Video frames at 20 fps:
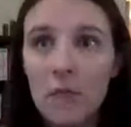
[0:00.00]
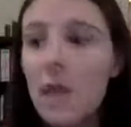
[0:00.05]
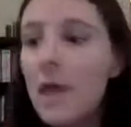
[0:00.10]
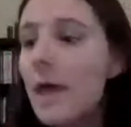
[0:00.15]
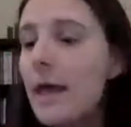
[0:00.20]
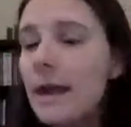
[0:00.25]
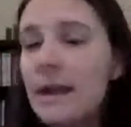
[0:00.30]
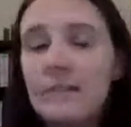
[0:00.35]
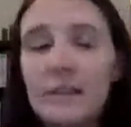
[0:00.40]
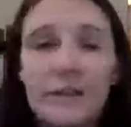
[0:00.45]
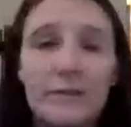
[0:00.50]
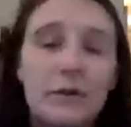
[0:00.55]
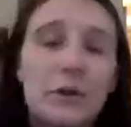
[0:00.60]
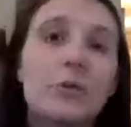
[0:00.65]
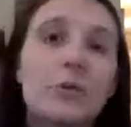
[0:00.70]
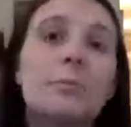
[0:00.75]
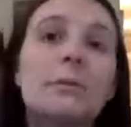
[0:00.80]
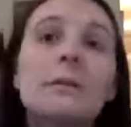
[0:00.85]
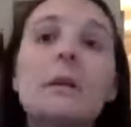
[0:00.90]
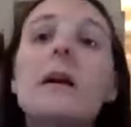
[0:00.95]
And I've given
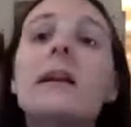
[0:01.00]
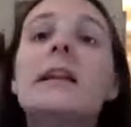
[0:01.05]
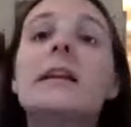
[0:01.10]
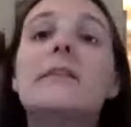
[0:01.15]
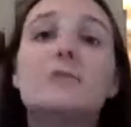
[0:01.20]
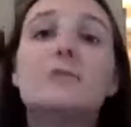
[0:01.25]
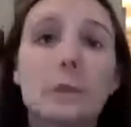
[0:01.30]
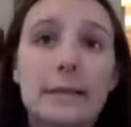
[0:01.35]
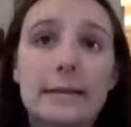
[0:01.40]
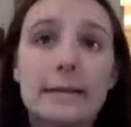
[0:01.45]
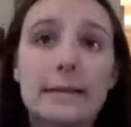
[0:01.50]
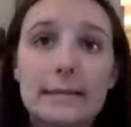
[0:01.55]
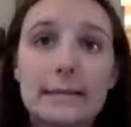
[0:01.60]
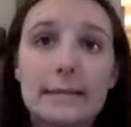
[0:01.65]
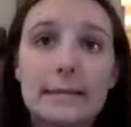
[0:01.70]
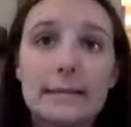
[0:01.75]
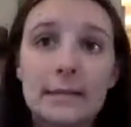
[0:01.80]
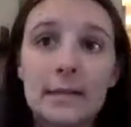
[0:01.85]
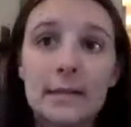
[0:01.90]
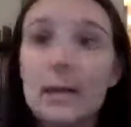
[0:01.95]
her plenty of
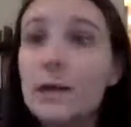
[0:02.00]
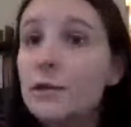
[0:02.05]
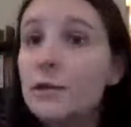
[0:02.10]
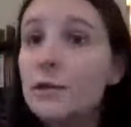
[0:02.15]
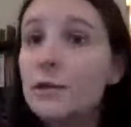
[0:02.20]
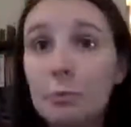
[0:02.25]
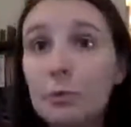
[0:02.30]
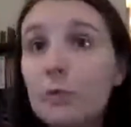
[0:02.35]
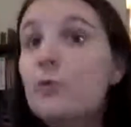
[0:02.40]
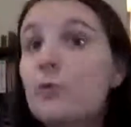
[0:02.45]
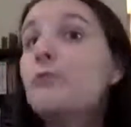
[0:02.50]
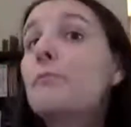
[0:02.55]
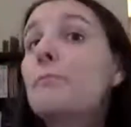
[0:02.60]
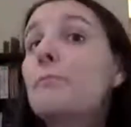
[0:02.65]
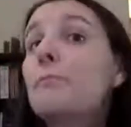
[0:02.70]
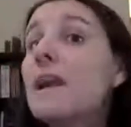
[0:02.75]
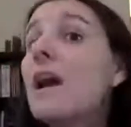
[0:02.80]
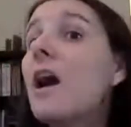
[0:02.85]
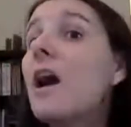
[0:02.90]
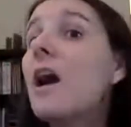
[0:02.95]
chances to prove
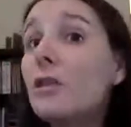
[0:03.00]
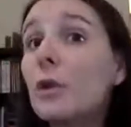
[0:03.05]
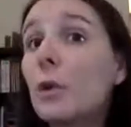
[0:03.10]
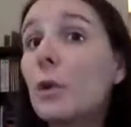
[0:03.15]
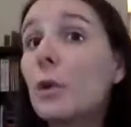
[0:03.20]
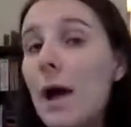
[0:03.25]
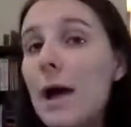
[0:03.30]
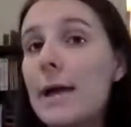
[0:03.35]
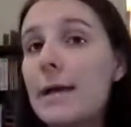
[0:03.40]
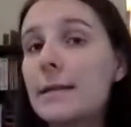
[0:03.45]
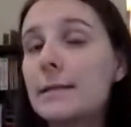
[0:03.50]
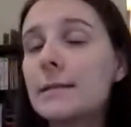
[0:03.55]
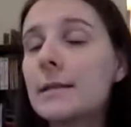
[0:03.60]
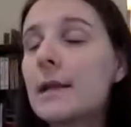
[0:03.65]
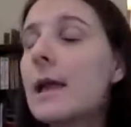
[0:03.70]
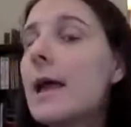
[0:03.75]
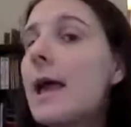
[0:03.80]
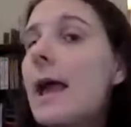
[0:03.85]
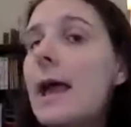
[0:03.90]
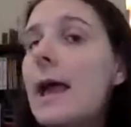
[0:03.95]
me otherwise.
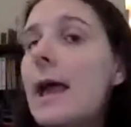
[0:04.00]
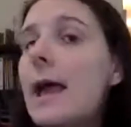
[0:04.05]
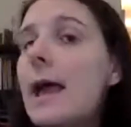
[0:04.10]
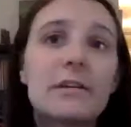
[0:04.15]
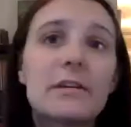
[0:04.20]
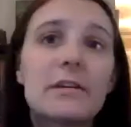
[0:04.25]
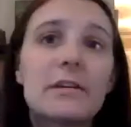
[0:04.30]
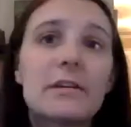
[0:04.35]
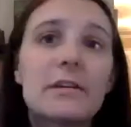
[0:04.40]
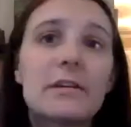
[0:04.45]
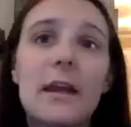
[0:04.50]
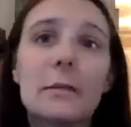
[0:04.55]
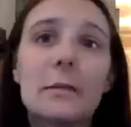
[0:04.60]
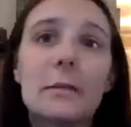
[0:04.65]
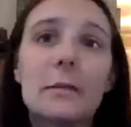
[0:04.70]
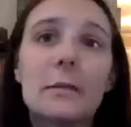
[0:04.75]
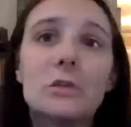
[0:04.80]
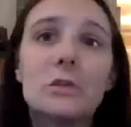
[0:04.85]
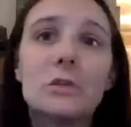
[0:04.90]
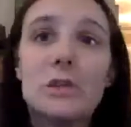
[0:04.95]
And every time
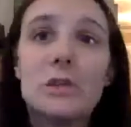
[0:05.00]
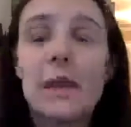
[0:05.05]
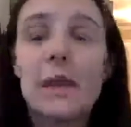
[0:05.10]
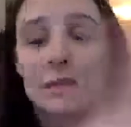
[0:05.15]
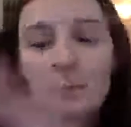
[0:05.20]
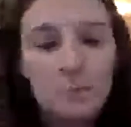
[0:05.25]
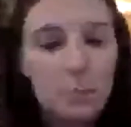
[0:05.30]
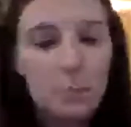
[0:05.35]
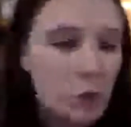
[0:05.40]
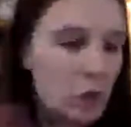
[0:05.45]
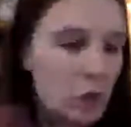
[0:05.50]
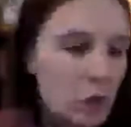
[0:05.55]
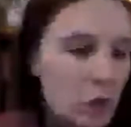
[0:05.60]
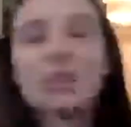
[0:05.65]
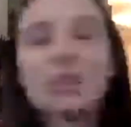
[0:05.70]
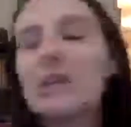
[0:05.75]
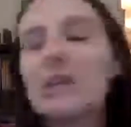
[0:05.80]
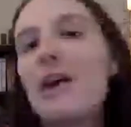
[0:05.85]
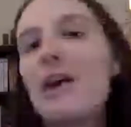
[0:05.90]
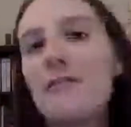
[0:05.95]
she has pushed
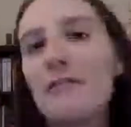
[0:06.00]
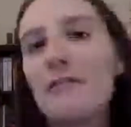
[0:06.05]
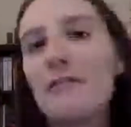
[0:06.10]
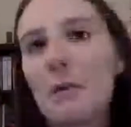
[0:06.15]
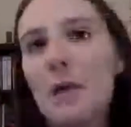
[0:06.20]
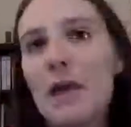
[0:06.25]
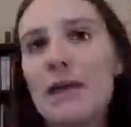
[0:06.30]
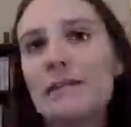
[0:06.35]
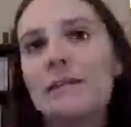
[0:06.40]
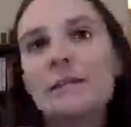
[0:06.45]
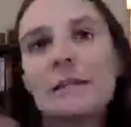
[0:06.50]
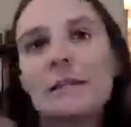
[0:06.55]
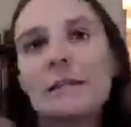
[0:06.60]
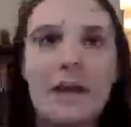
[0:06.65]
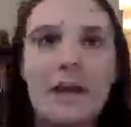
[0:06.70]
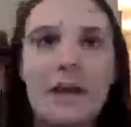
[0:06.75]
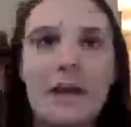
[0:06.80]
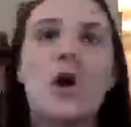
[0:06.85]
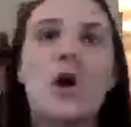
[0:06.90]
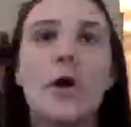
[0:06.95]
it out of her way to lay
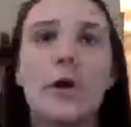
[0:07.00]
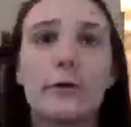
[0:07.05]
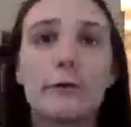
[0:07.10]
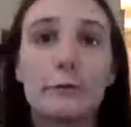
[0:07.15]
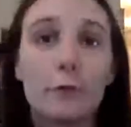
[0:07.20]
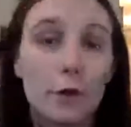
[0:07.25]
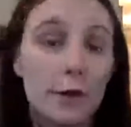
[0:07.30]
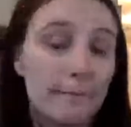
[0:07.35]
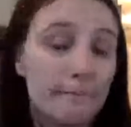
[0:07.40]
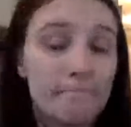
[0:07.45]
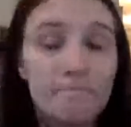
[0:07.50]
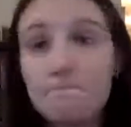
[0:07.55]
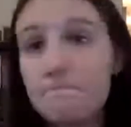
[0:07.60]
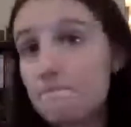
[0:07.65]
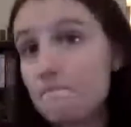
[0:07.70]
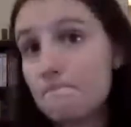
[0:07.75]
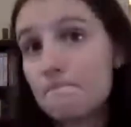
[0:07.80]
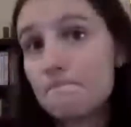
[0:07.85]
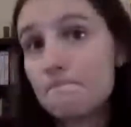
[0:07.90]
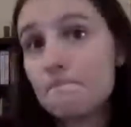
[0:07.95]
on the hard floor.
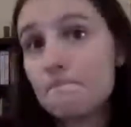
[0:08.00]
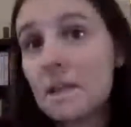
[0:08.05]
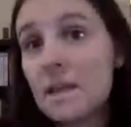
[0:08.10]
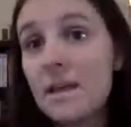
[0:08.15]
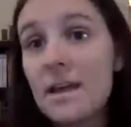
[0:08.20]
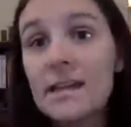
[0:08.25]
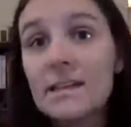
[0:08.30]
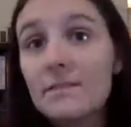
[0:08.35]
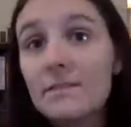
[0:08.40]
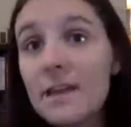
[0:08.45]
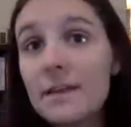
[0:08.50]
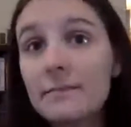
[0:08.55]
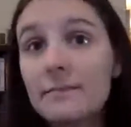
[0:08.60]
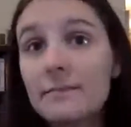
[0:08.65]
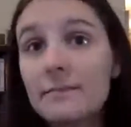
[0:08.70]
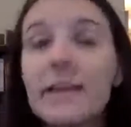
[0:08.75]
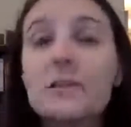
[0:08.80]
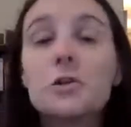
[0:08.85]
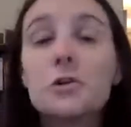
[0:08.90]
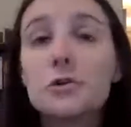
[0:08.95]
That's fine.
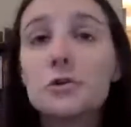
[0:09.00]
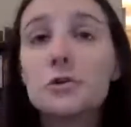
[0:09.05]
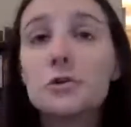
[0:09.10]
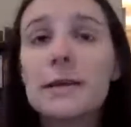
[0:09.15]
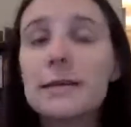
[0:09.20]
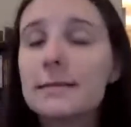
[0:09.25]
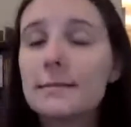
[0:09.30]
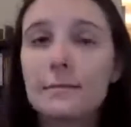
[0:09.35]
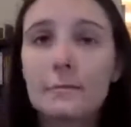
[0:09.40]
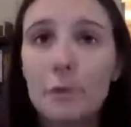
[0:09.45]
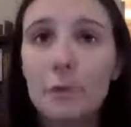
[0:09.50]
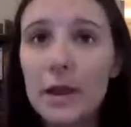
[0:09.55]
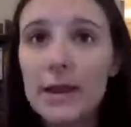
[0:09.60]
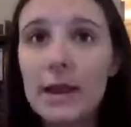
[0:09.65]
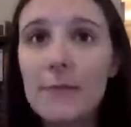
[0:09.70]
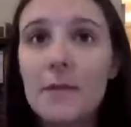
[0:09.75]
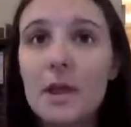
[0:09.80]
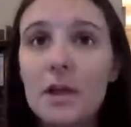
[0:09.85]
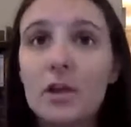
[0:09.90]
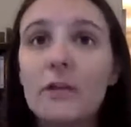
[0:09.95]
It's her choice, right?
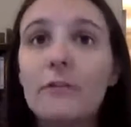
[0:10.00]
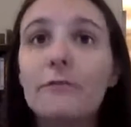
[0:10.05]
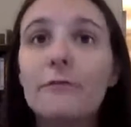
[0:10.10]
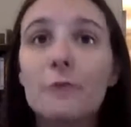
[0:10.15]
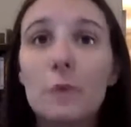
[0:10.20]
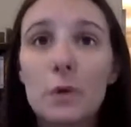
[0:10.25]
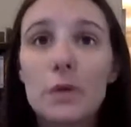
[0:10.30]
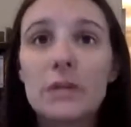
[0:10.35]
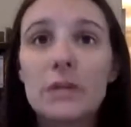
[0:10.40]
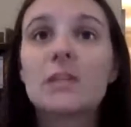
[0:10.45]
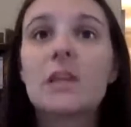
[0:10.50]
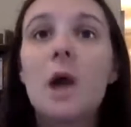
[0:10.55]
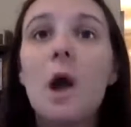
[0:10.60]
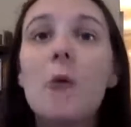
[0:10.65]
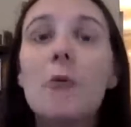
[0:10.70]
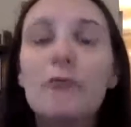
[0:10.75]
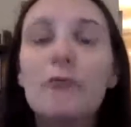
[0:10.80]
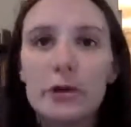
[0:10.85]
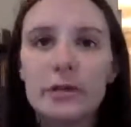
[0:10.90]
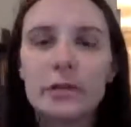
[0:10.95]
I'm not going to force
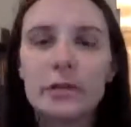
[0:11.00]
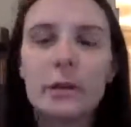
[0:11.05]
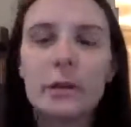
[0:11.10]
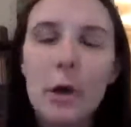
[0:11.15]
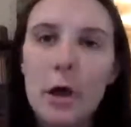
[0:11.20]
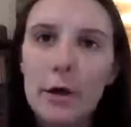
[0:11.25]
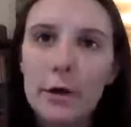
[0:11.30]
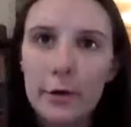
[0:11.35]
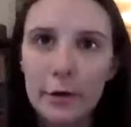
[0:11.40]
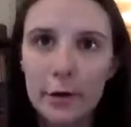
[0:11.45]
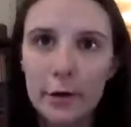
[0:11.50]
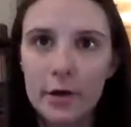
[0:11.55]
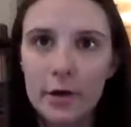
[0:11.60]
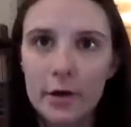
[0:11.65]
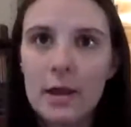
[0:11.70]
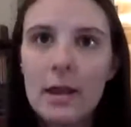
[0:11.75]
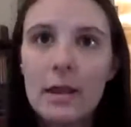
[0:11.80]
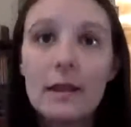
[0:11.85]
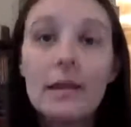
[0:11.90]
comfort upon her.